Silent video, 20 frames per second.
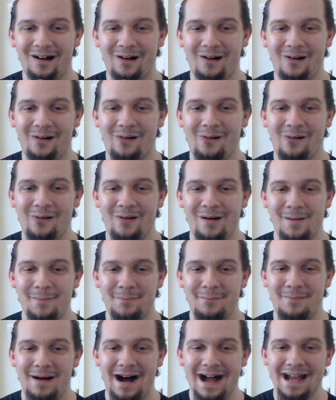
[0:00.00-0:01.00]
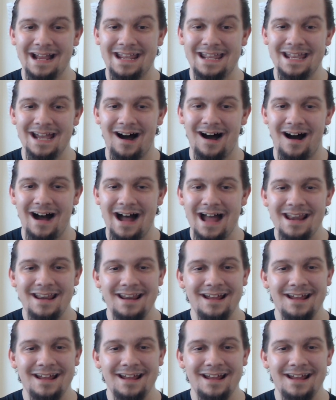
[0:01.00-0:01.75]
Oh my god.